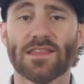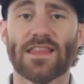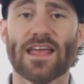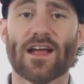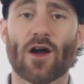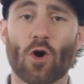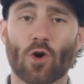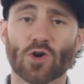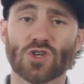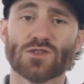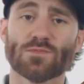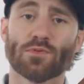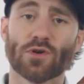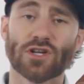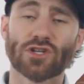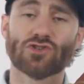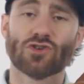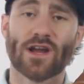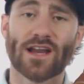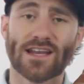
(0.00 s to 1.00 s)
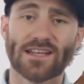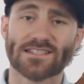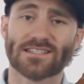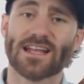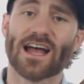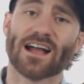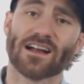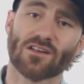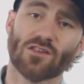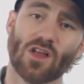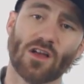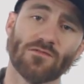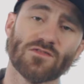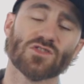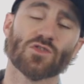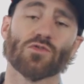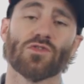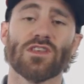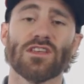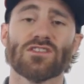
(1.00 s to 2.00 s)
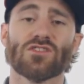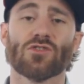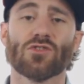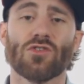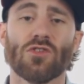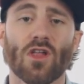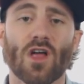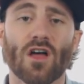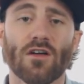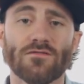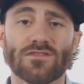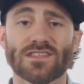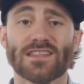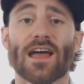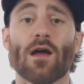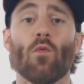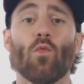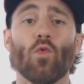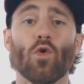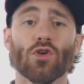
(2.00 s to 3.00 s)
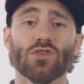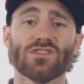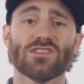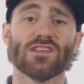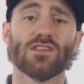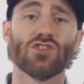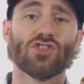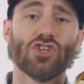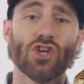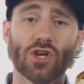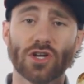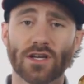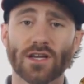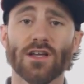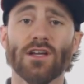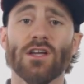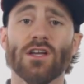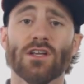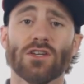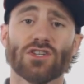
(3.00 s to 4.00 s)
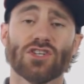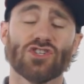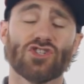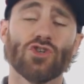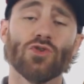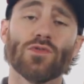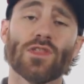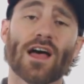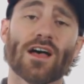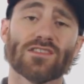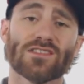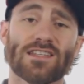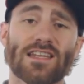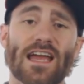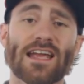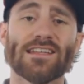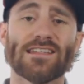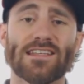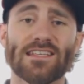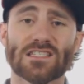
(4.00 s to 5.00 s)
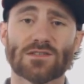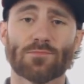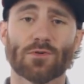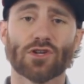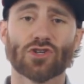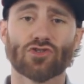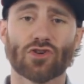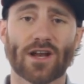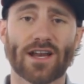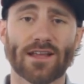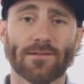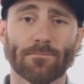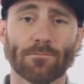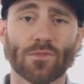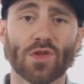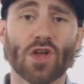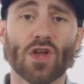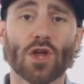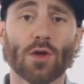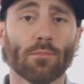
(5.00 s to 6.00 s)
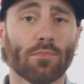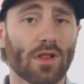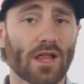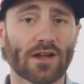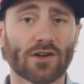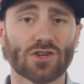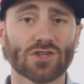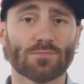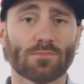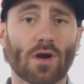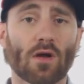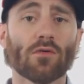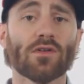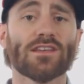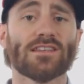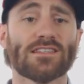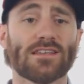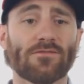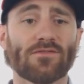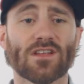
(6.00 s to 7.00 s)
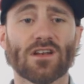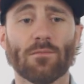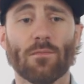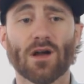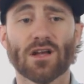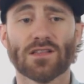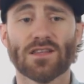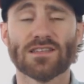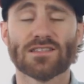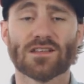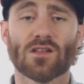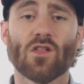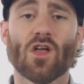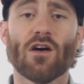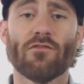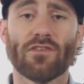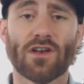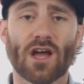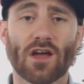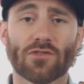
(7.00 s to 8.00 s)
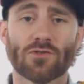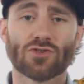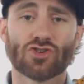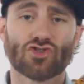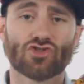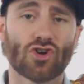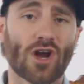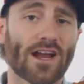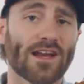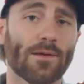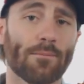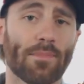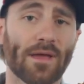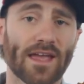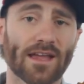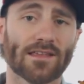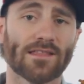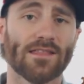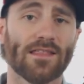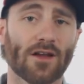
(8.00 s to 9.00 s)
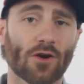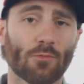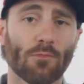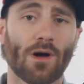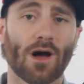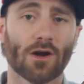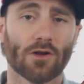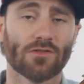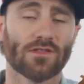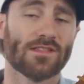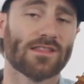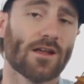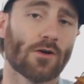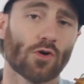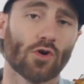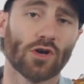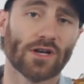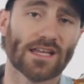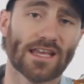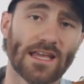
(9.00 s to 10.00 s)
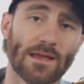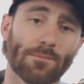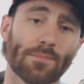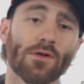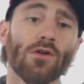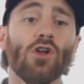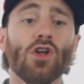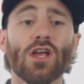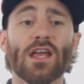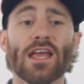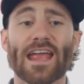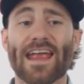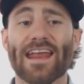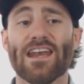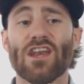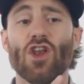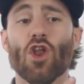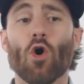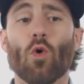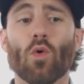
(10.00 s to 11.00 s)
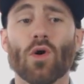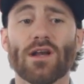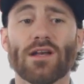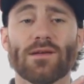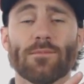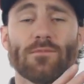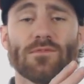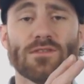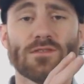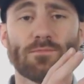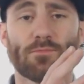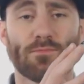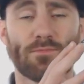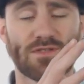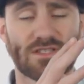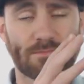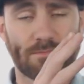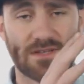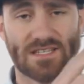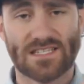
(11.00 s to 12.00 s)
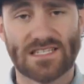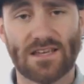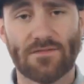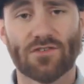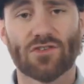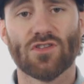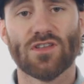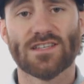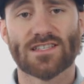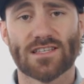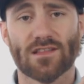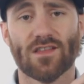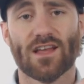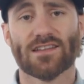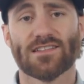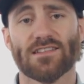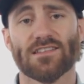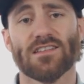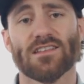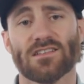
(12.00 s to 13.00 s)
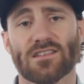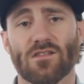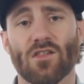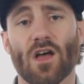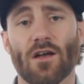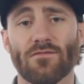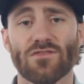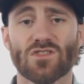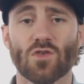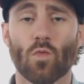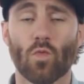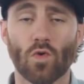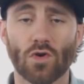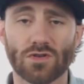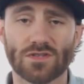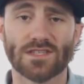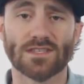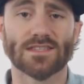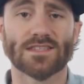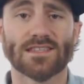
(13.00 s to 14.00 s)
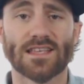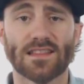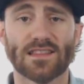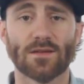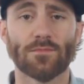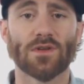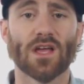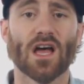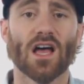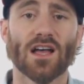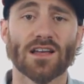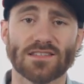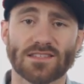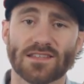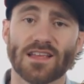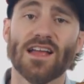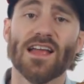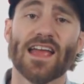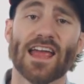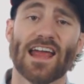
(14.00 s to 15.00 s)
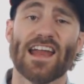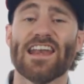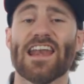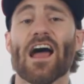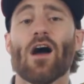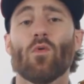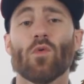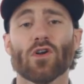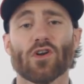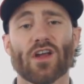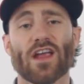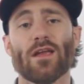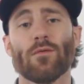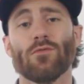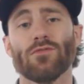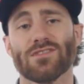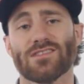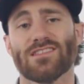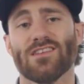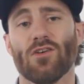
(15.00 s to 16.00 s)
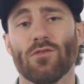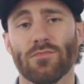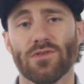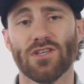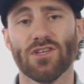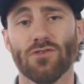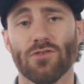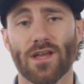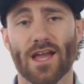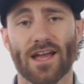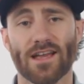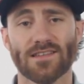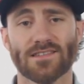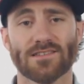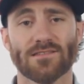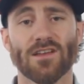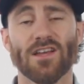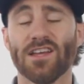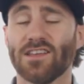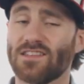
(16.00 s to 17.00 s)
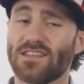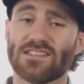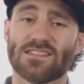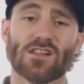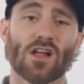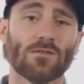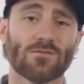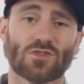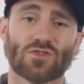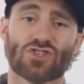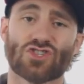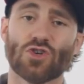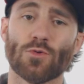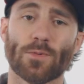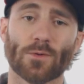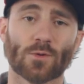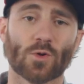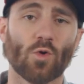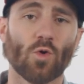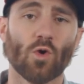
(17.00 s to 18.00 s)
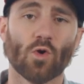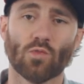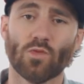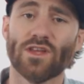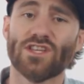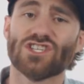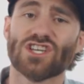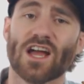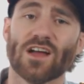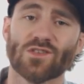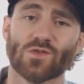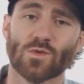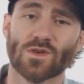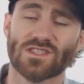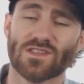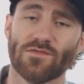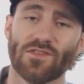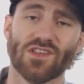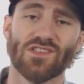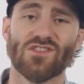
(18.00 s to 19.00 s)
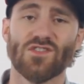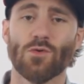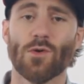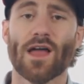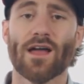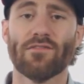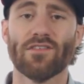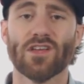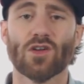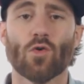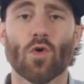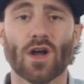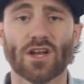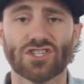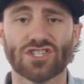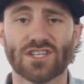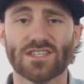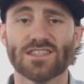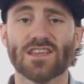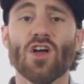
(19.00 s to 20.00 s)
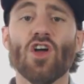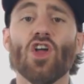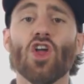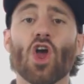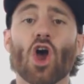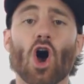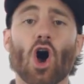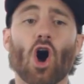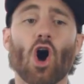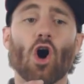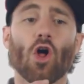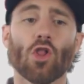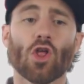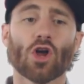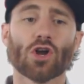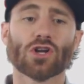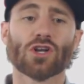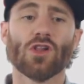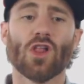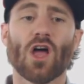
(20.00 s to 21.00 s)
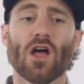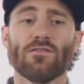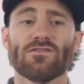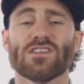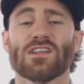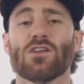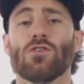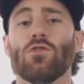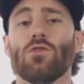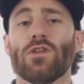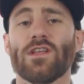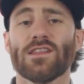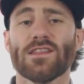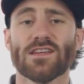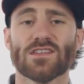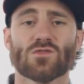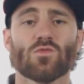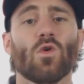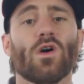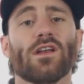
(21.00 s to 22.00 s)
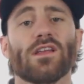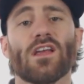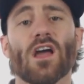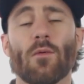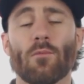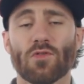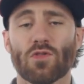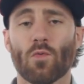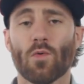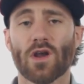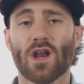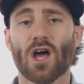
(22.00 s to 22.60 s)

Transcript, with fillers: They are spring training stock gloves, so these are gloves that Wilson took to 2019 spring training. Players probably sifted among this glove and others trying to pick their model that they're gonna keep, and no one specifically selected this glove. So Wilson sent them to us, and now we are able to sell them to you guys. These gloves are super cool. Reach out to us if you do have any questions. All our gloves, including this one, come with a